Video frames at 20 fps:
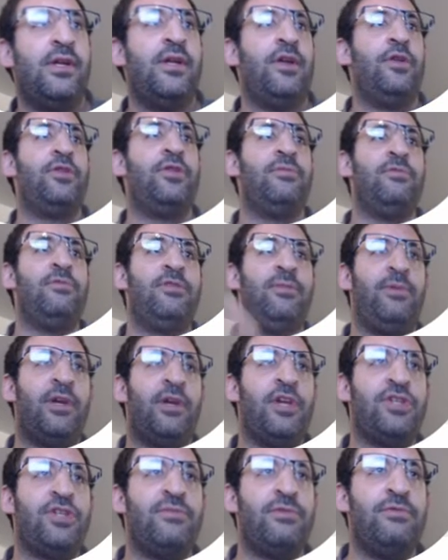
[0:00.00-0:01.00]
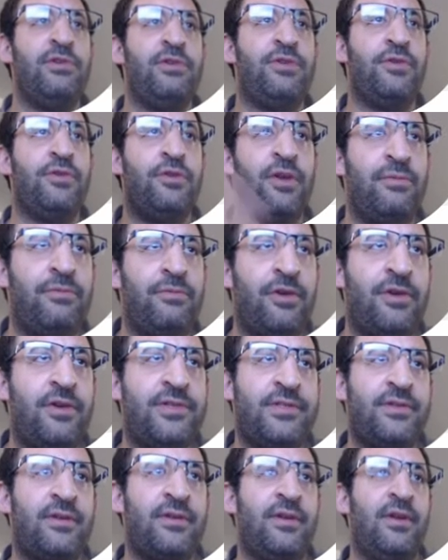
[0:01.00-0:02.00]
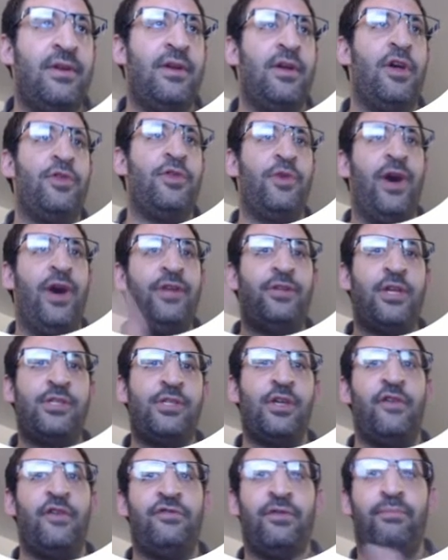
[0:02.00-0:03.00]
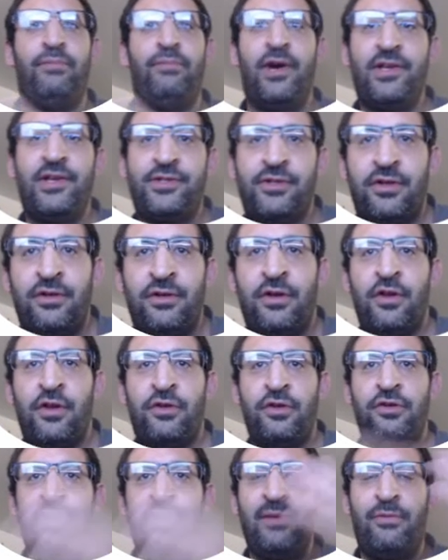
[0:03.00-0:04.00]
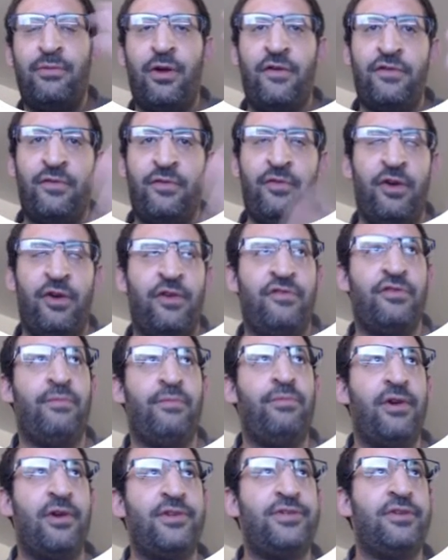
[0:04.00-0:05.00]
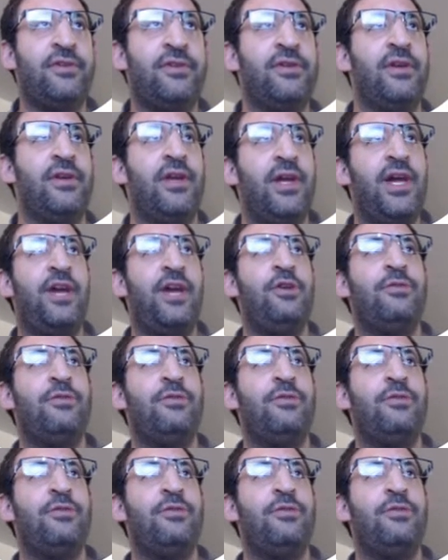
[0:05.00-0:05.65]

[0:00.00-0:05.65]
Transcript: the multiplication between two numbers, the address of the person, the number of the phone of the person, here you